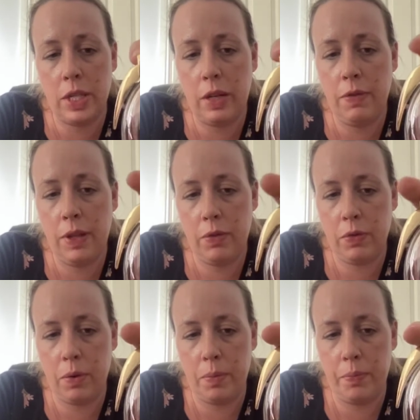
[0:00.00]
anything
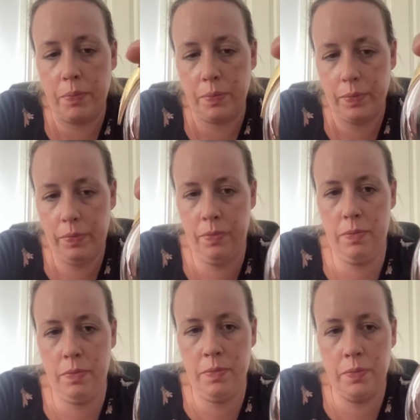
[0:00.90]
from
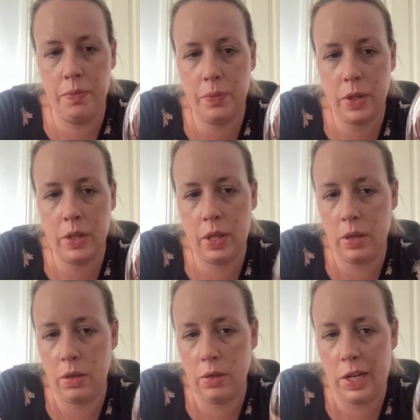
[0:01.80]

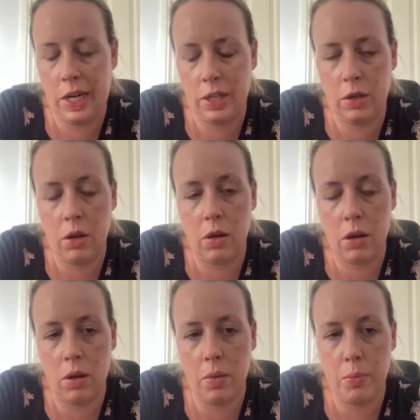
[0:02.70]
the Lady
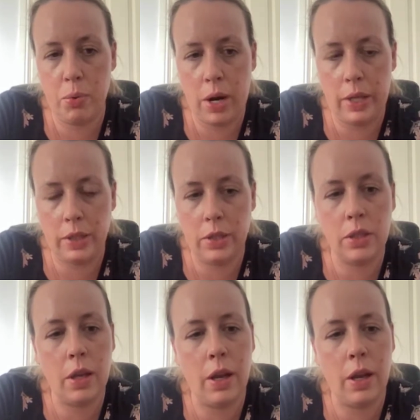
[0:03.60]
Gaga brand.